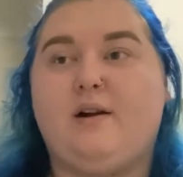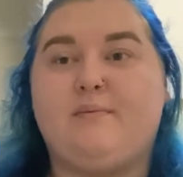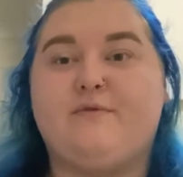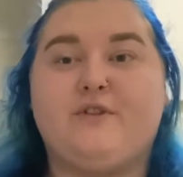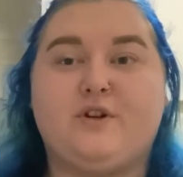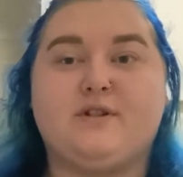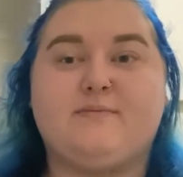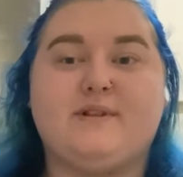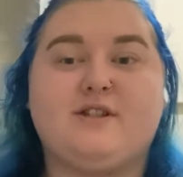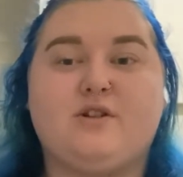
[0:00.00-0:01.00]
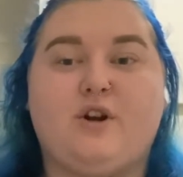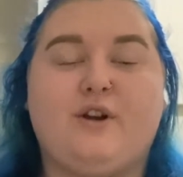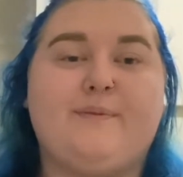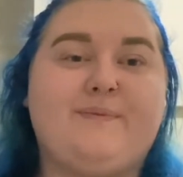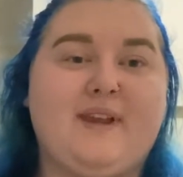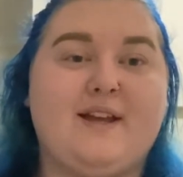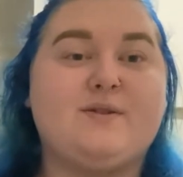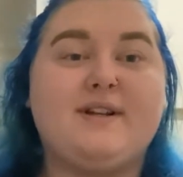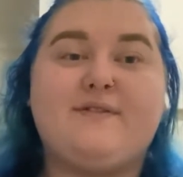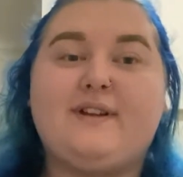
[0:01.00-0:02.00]
for Christmas. So yeah, so
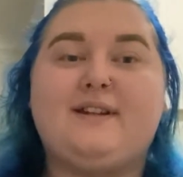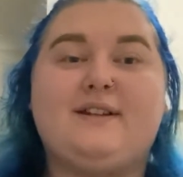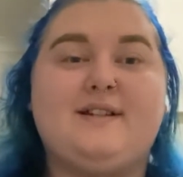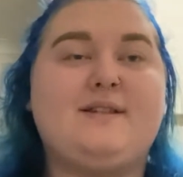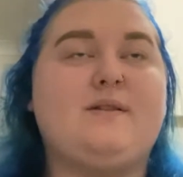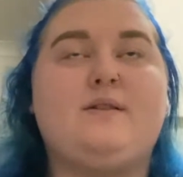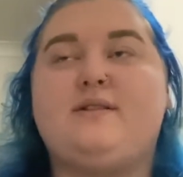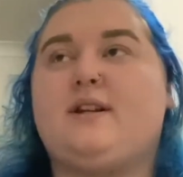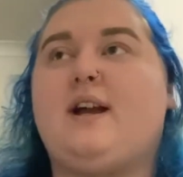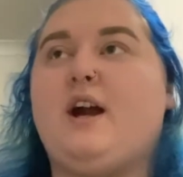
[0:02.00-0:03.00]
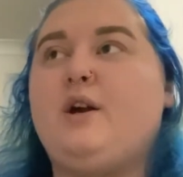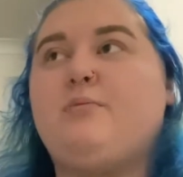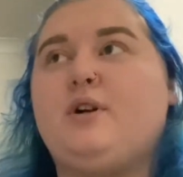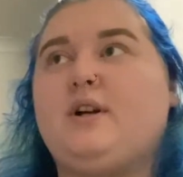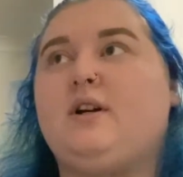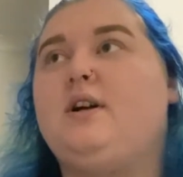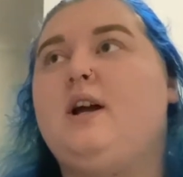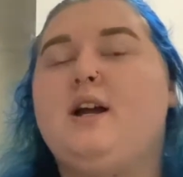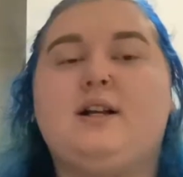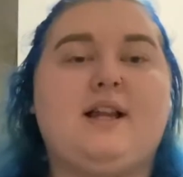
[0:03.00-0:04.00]
I definitely got this one. There was like a Harry Potter
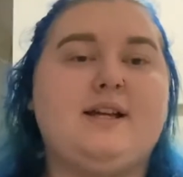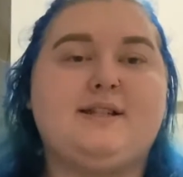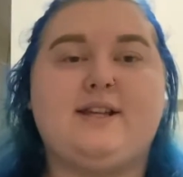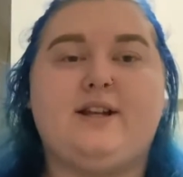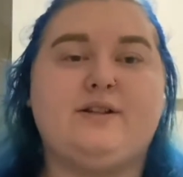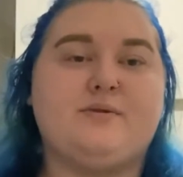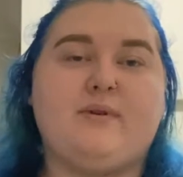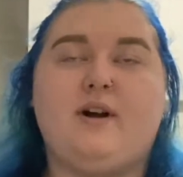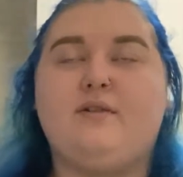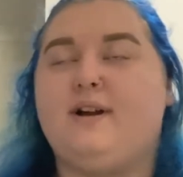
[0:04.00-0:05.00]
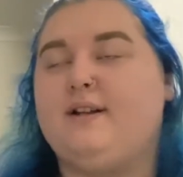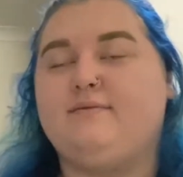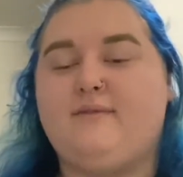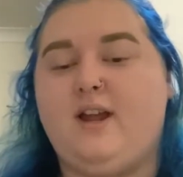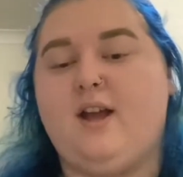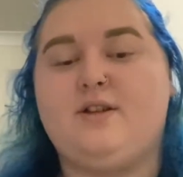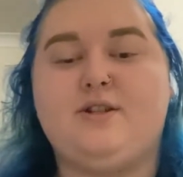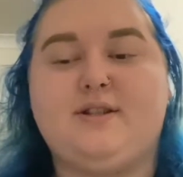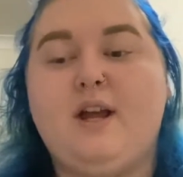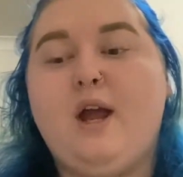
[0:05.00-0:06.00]
clay set as well, and yeah, it's
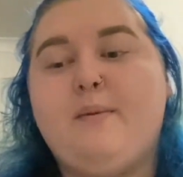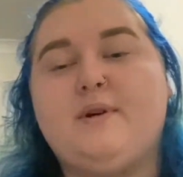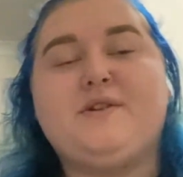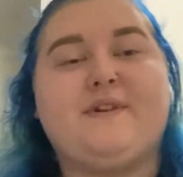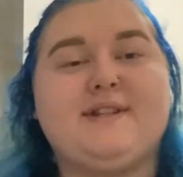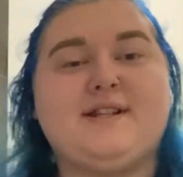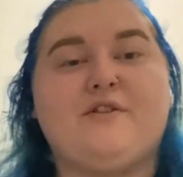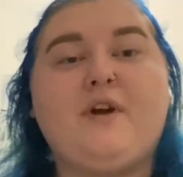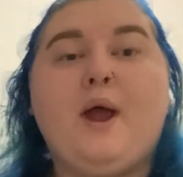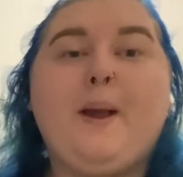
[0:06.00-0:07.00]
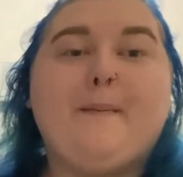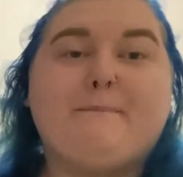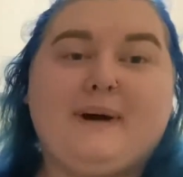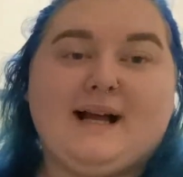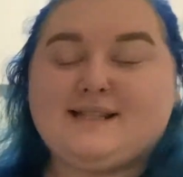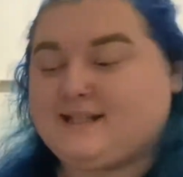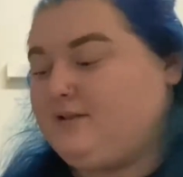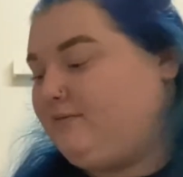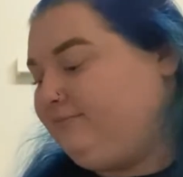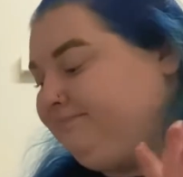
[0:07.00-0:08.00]
just a bunch of other stuff. But
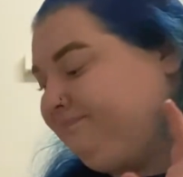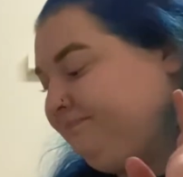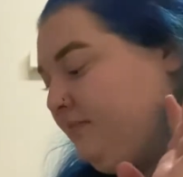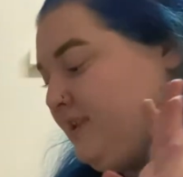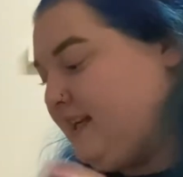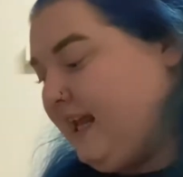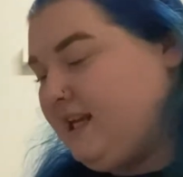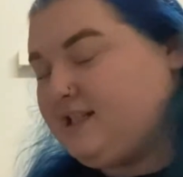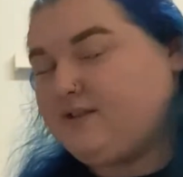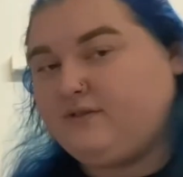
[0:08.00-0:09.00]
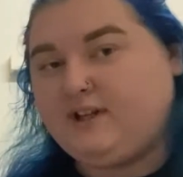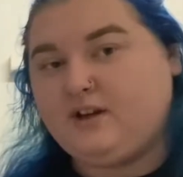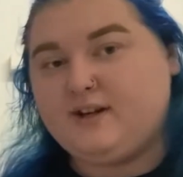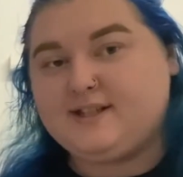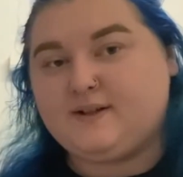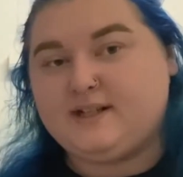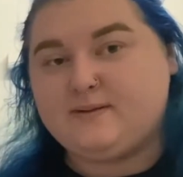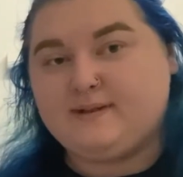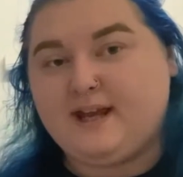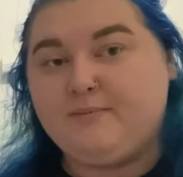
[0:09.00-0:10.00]
today's video is going to
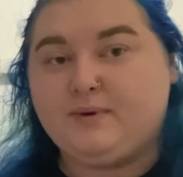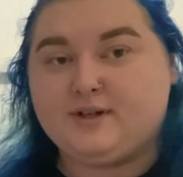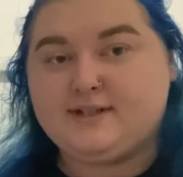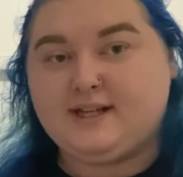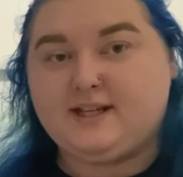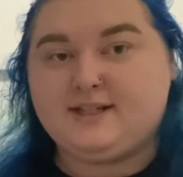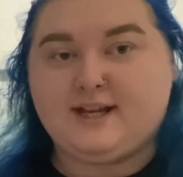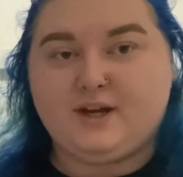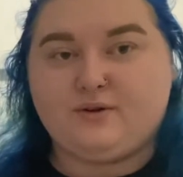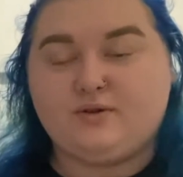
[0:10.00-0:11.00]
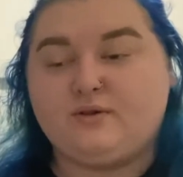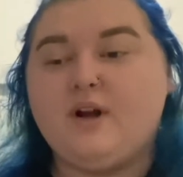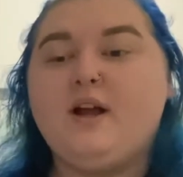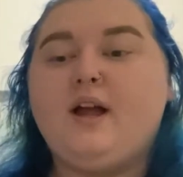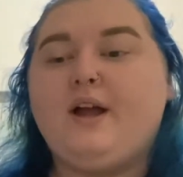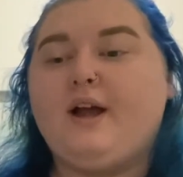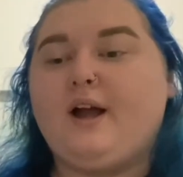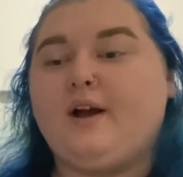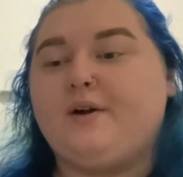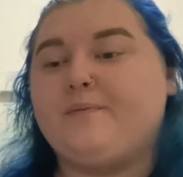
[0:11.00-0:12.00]
be a Boxing Day haul.
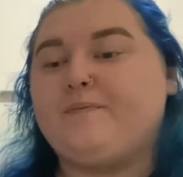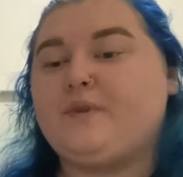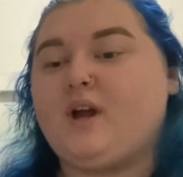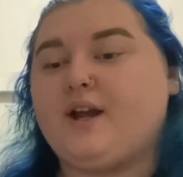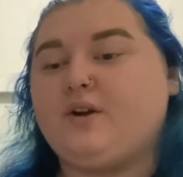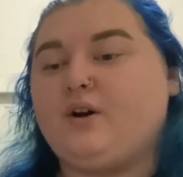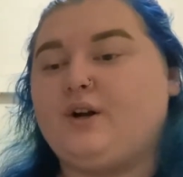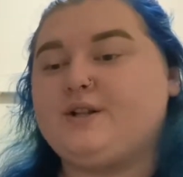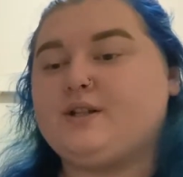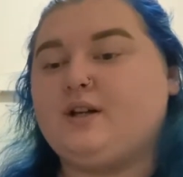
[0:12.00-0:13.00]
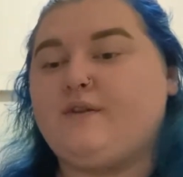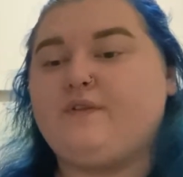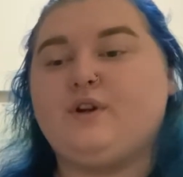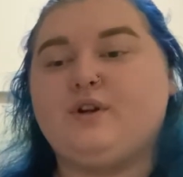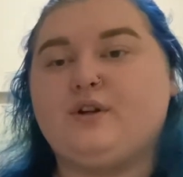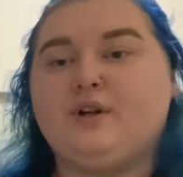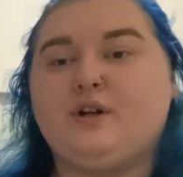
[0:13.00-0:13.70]
I got a few